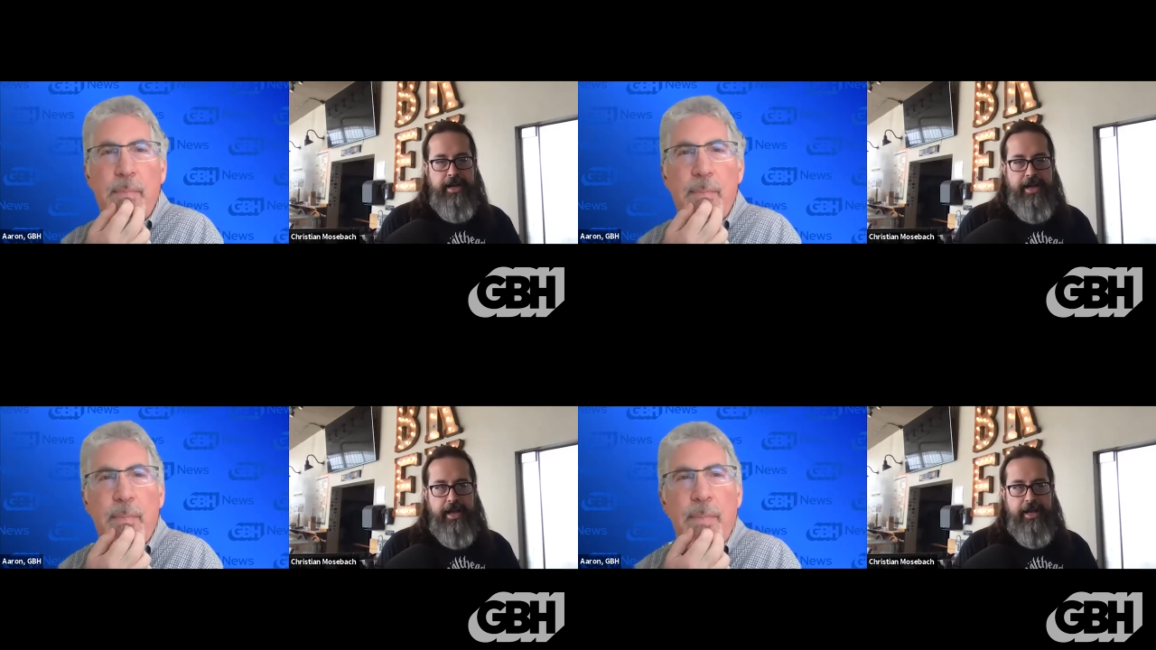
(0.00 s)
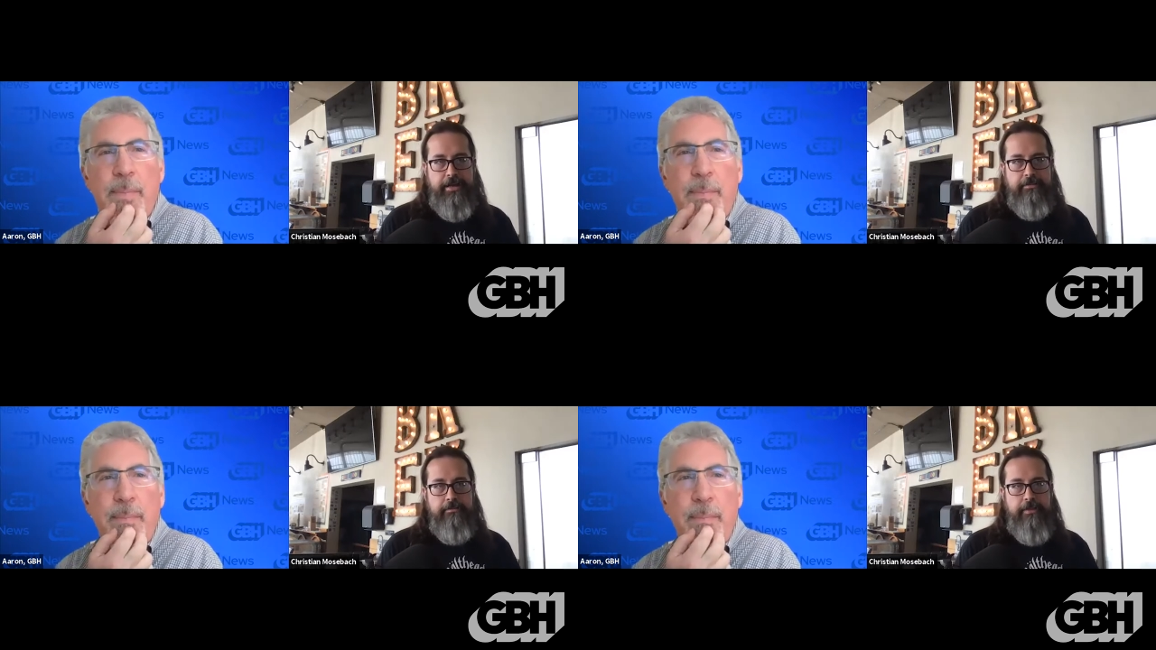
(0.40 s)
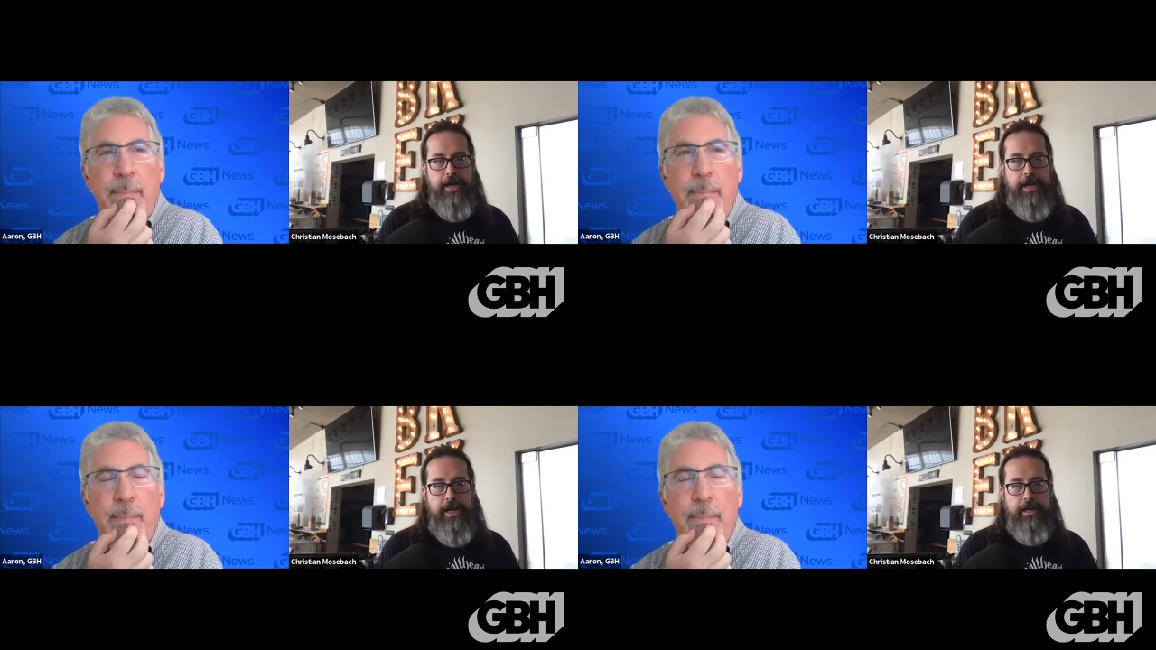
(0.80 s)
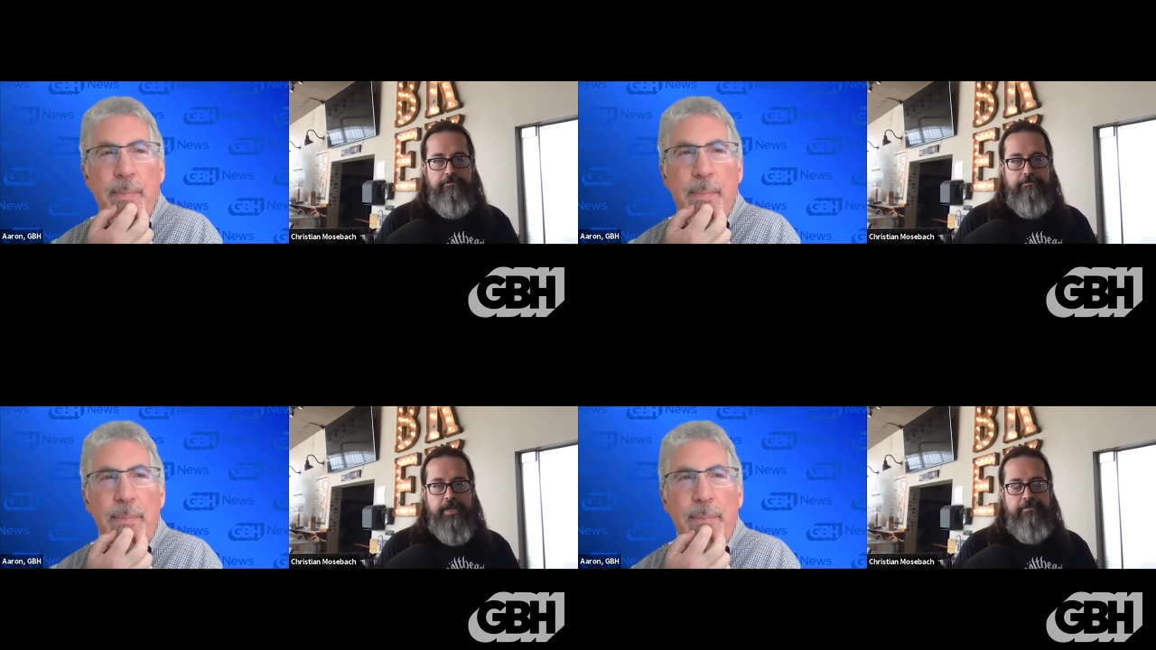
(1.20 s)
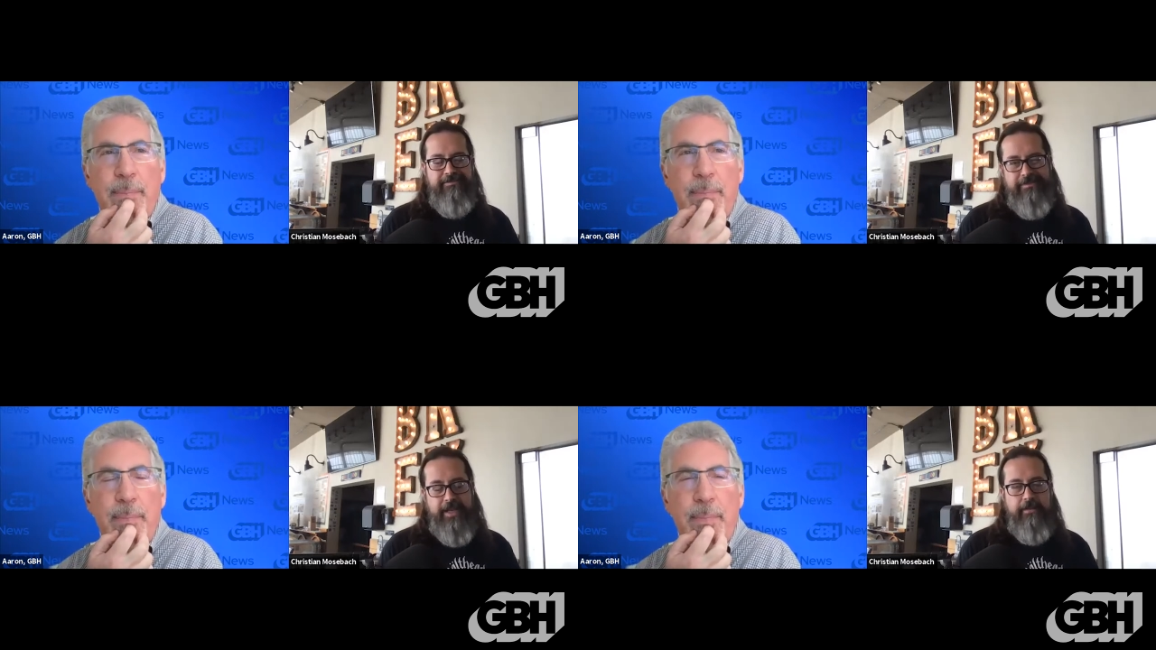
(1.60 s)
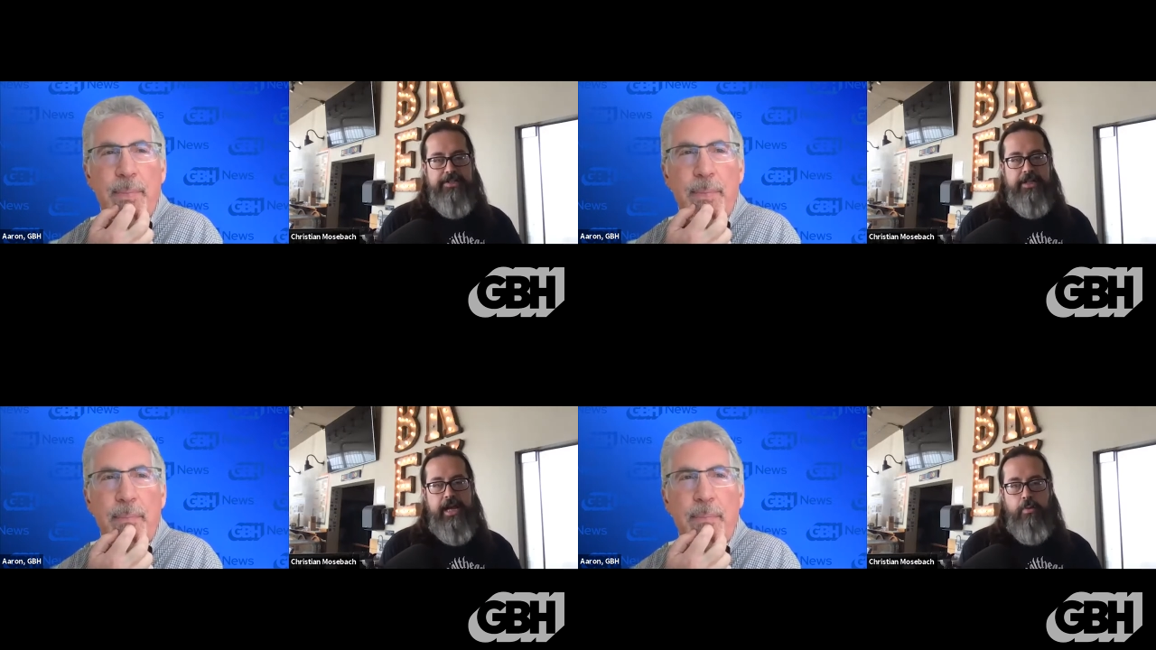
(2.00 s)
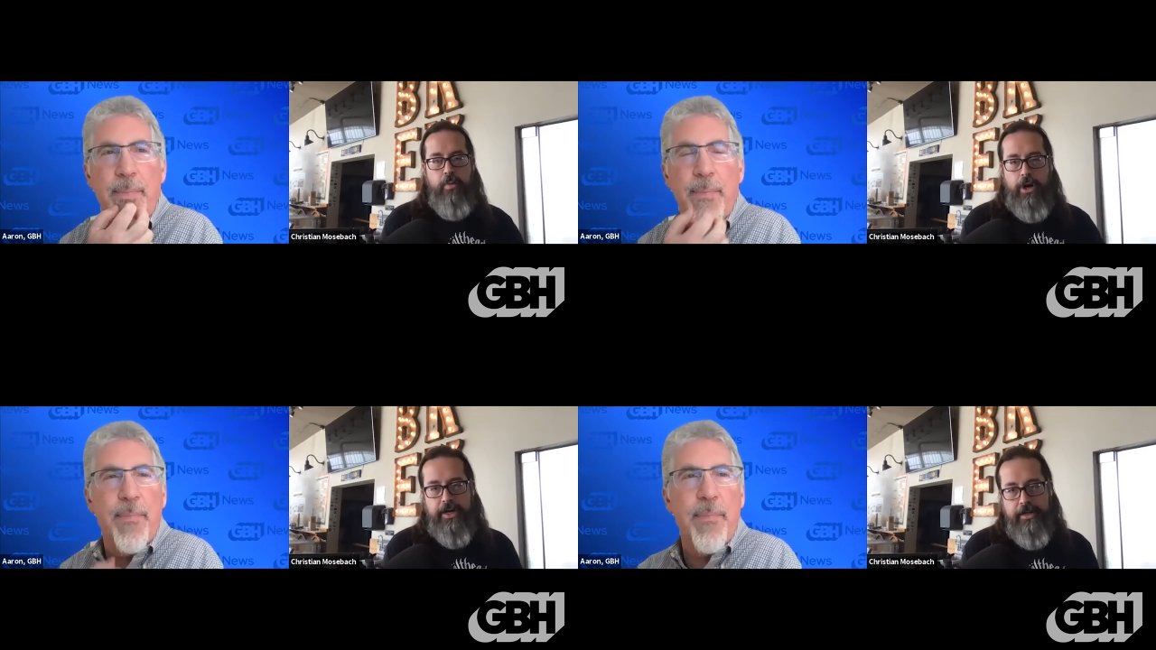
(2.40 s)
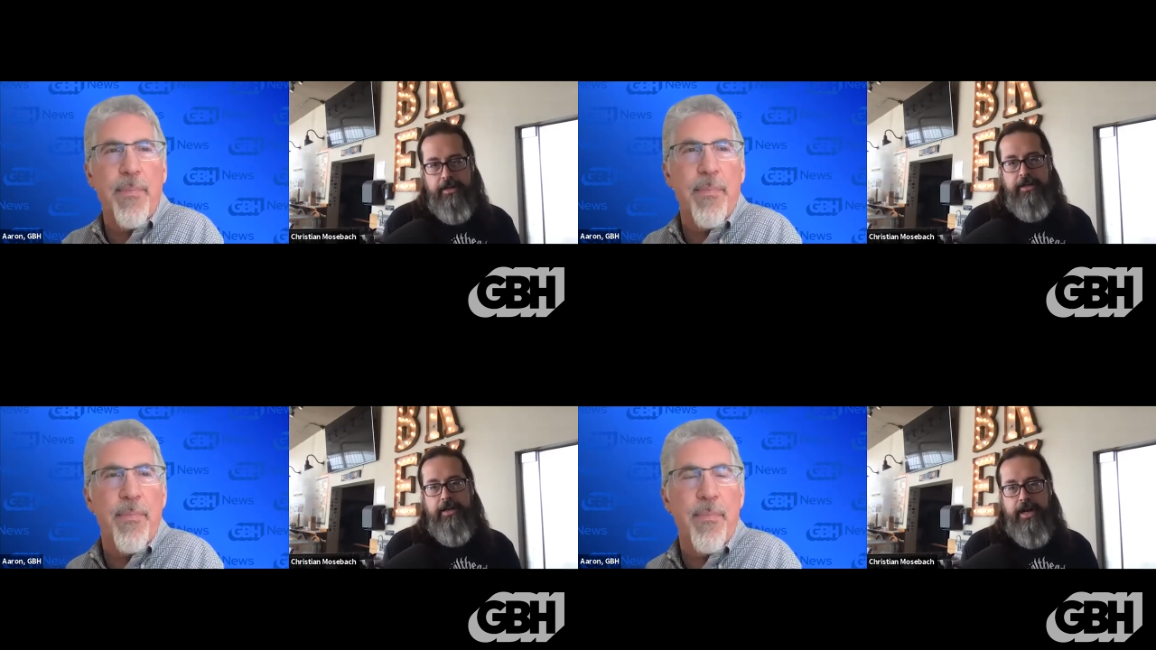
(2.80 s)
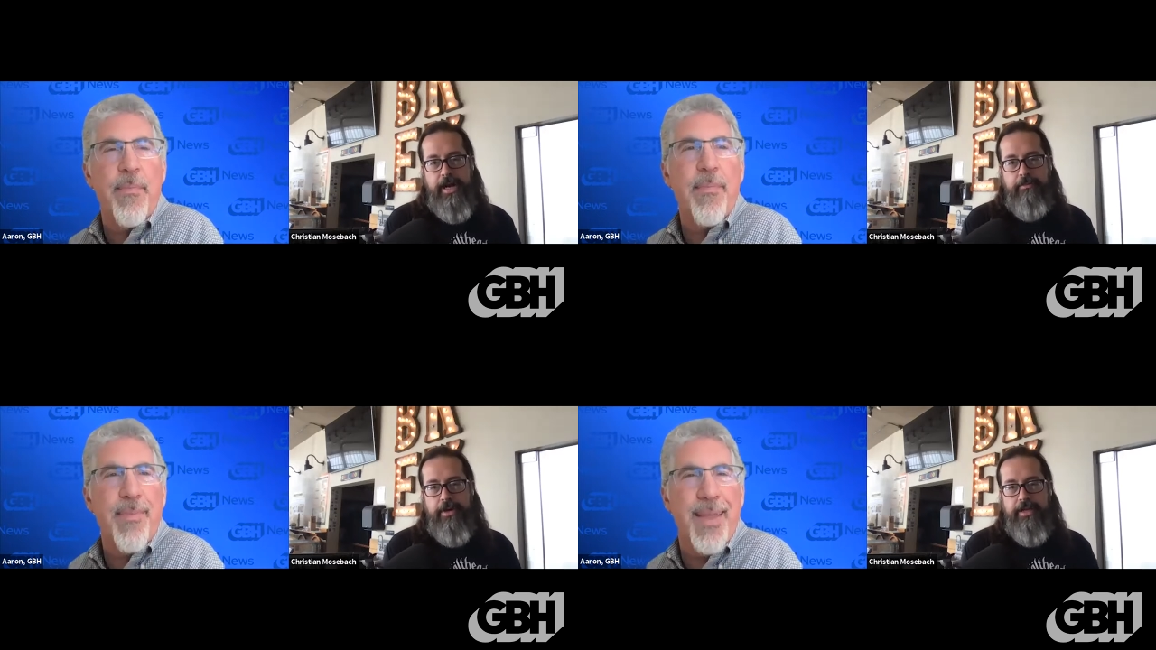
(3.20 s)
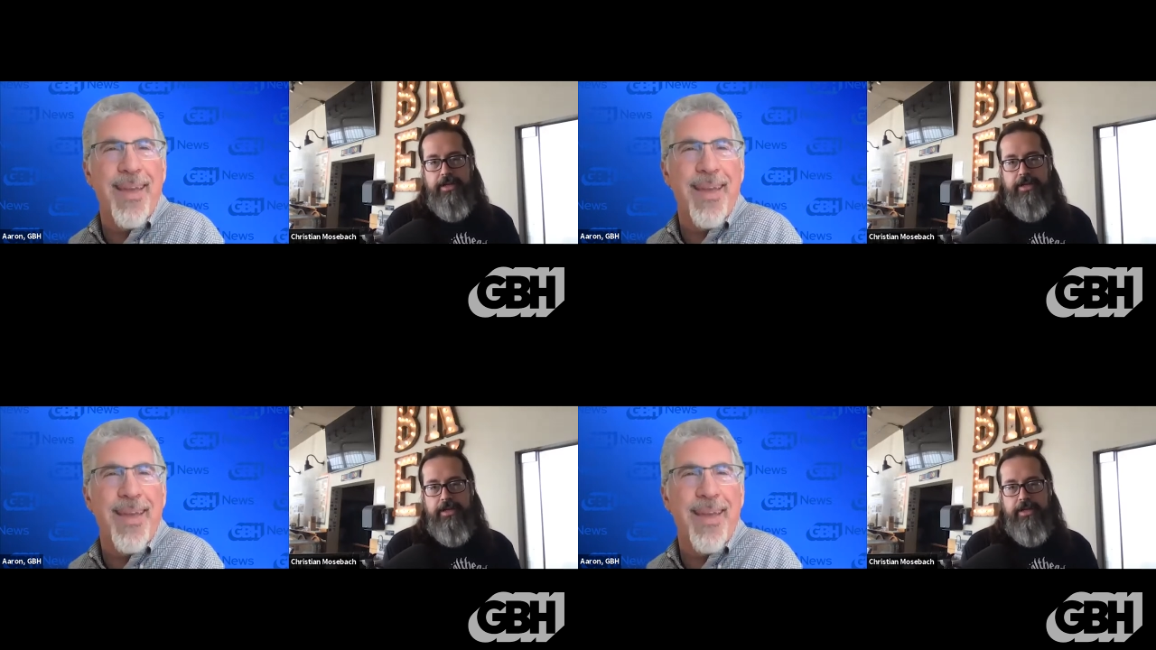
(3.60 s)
Speaker 1: and then uh, it was a lot of work. Uh,